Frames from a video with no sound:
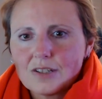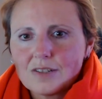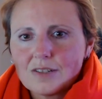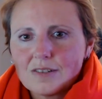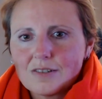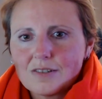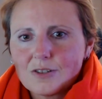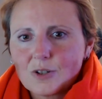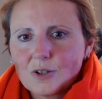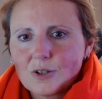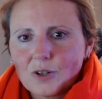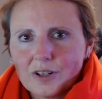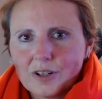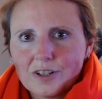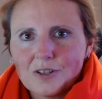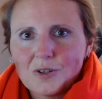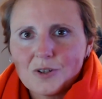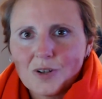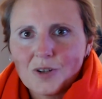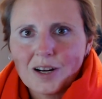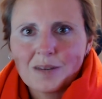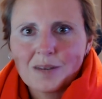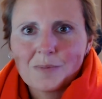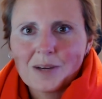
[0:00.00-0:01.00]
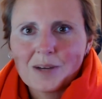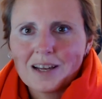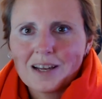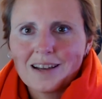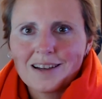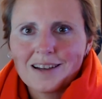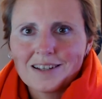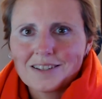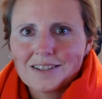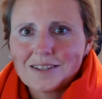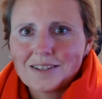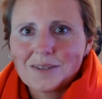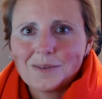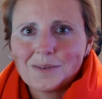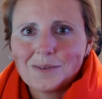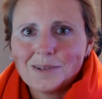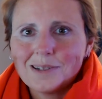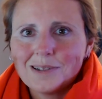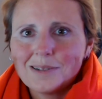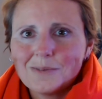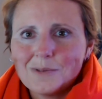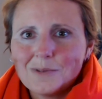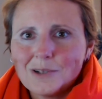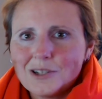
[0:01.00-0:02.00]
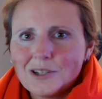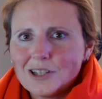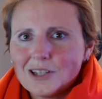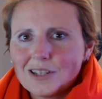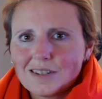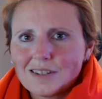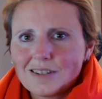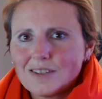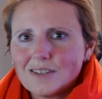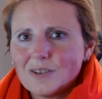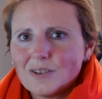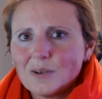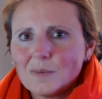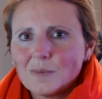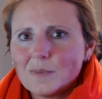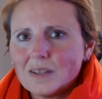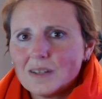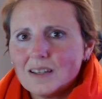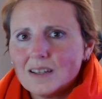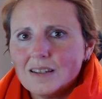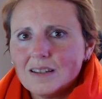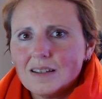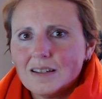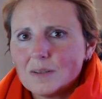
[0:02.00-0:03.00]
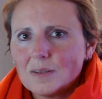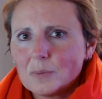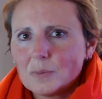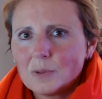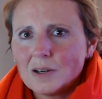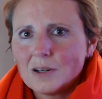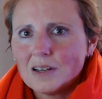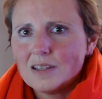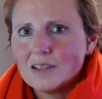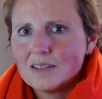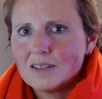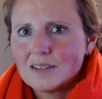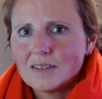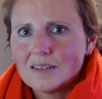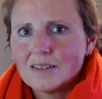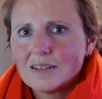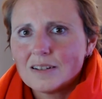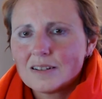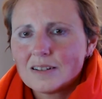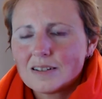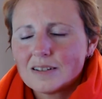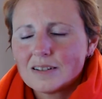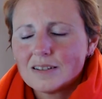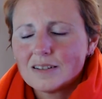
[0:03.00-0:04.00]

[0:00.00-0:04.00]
Trying to drag my ass to work would just not be a pretty sight.